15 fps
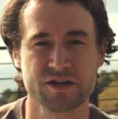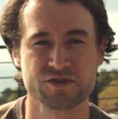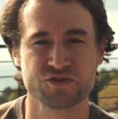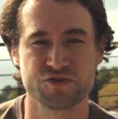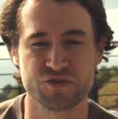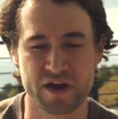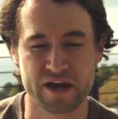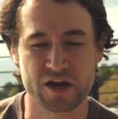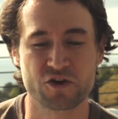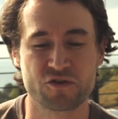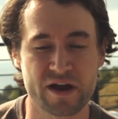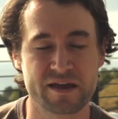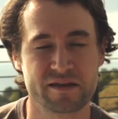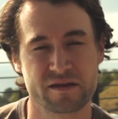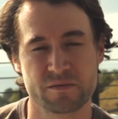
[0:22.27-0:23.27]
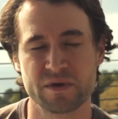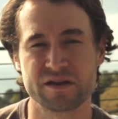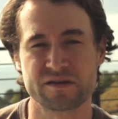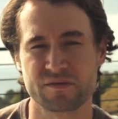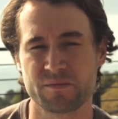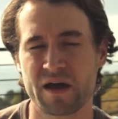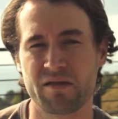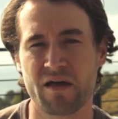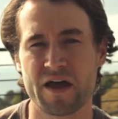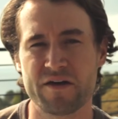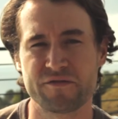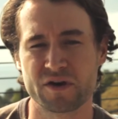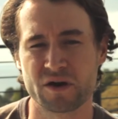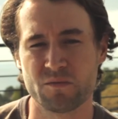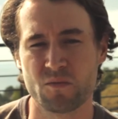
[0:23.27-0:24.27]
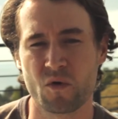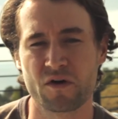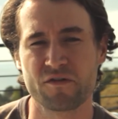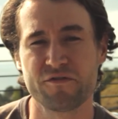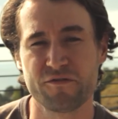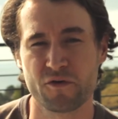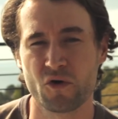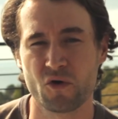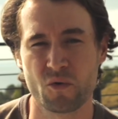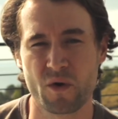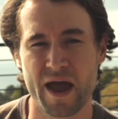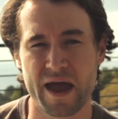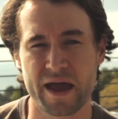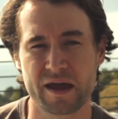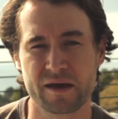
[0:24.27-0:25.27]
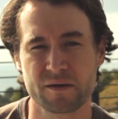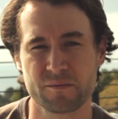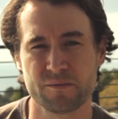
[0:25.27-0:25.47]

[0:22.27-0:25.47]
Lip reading: to integrate them into my life in a more full way